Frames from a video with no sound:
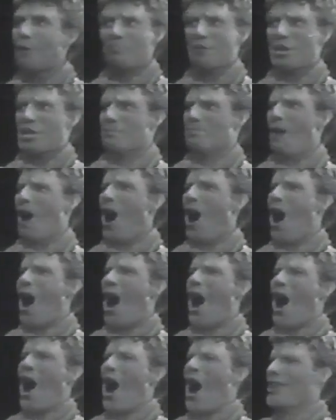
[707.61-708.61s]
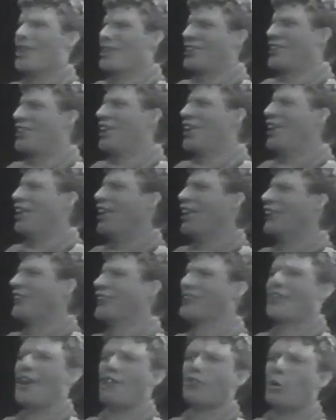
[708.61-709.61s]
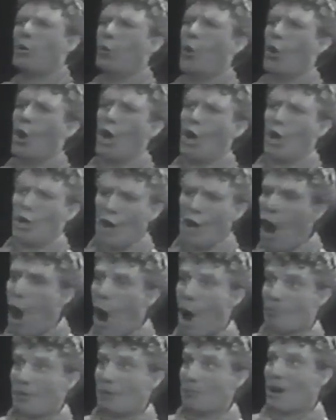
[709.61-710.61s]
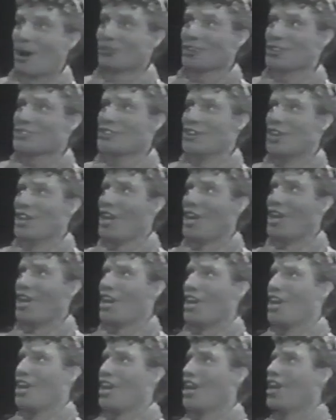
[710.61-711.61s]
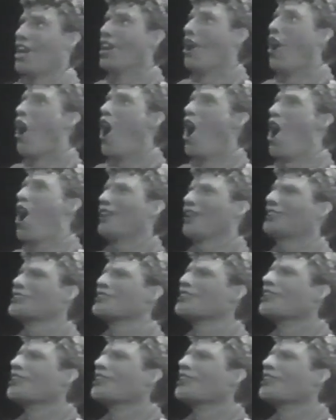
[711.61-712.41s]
Billy Budd, king of the world. Up among the Seahawks,